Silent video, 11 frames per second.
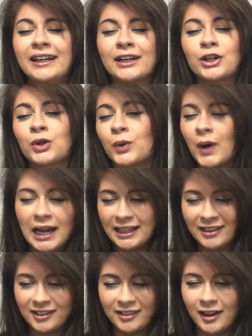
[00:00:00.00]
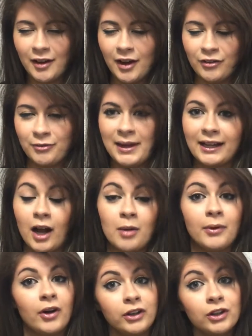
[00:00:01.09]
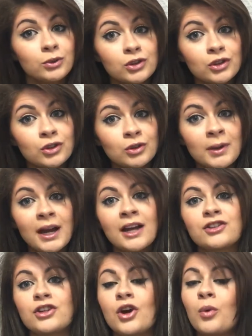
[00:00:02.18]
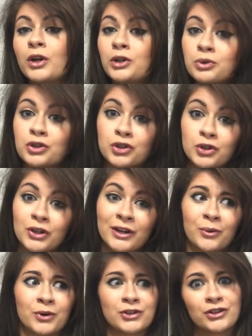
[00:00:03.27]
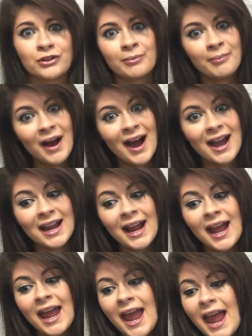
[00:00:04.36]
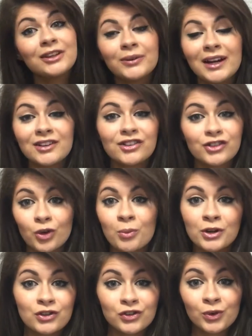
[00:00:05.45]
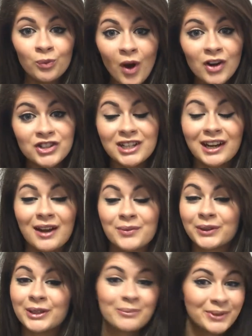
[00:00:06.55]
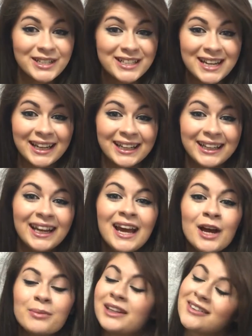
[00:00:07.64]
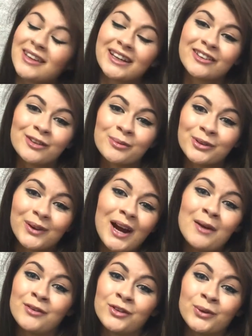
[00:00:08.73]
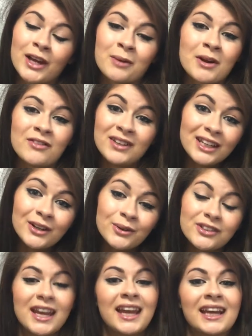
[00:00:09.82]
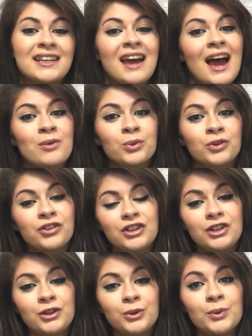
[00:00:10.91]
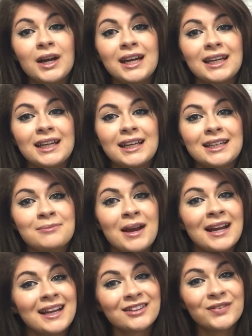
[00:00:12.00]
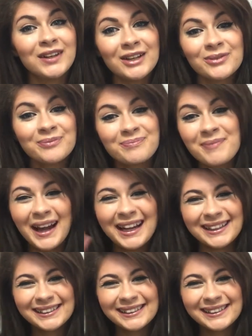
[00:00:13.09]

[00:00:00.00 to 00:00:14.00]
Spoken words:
craze of makeup on YouTube to know what you should or shouldn't buy. Thank you guys so much for watching. I really appreciate it. Please like and subscribe if you like my videos, and I will see you in my next video. Bye.